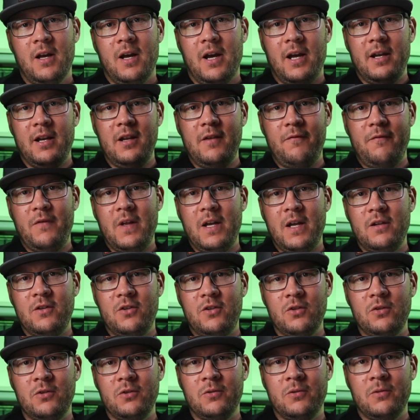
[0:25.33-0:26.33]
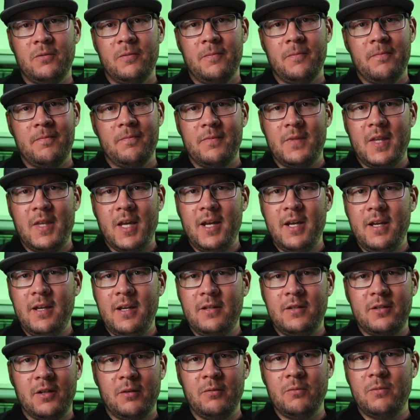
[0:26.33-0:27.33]
And if they do, they
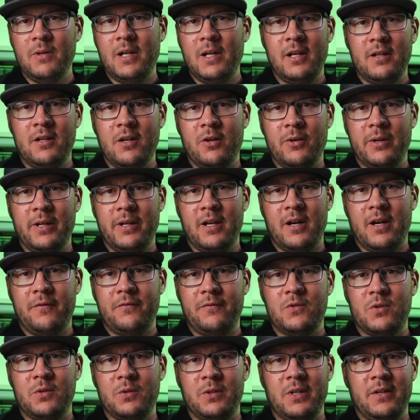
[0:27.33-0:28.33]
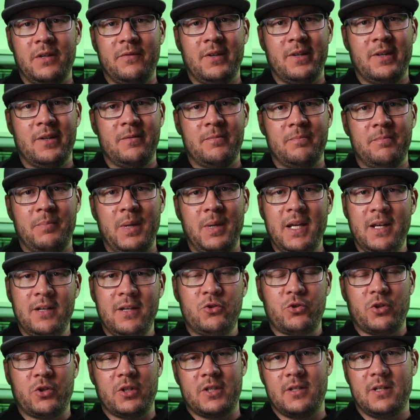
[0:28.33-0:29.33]
don't really know enough to even be
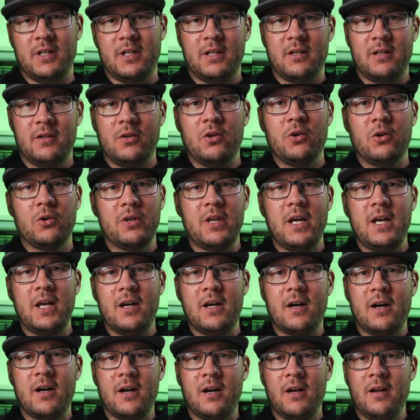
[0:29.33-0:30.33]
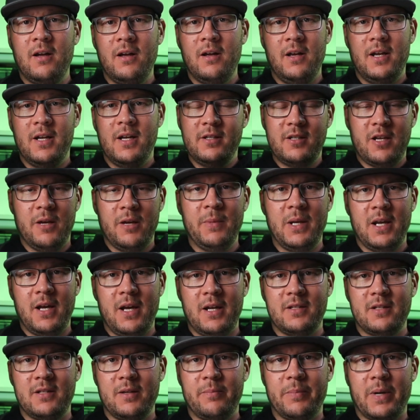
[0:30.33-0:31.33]
interested, or they are
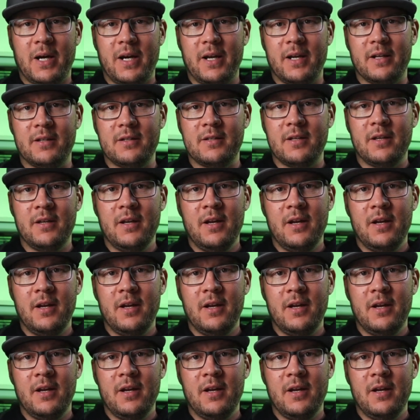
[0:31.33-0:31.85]
intimidated by it.